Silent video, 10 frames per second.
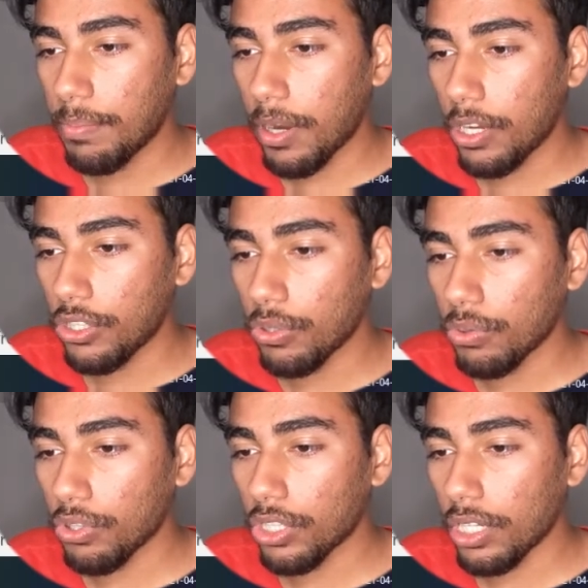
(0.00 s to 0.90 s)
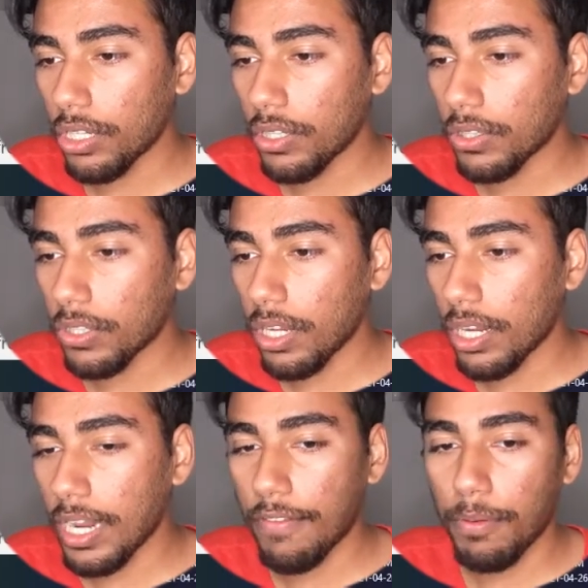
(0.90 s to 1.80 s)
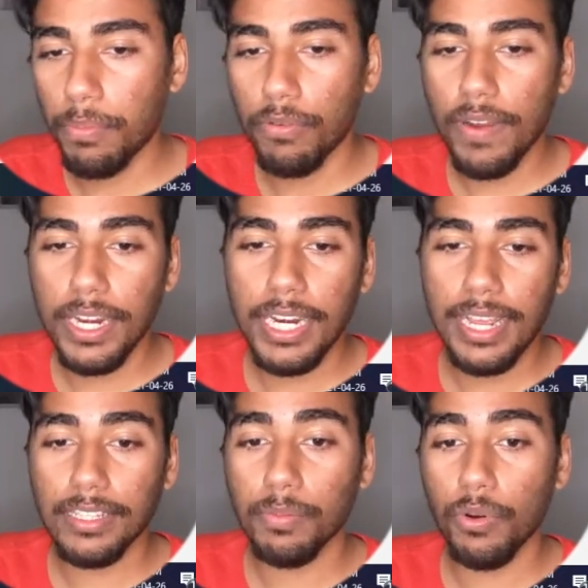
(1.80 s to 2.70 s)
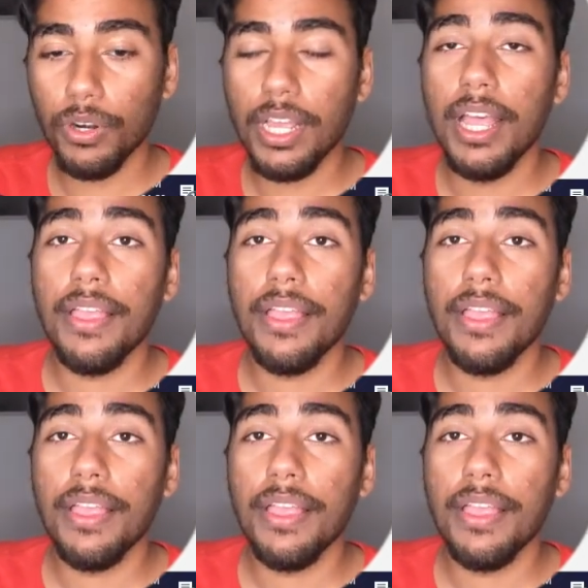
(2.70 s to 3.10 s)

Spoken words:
module chunk does not have a provided export.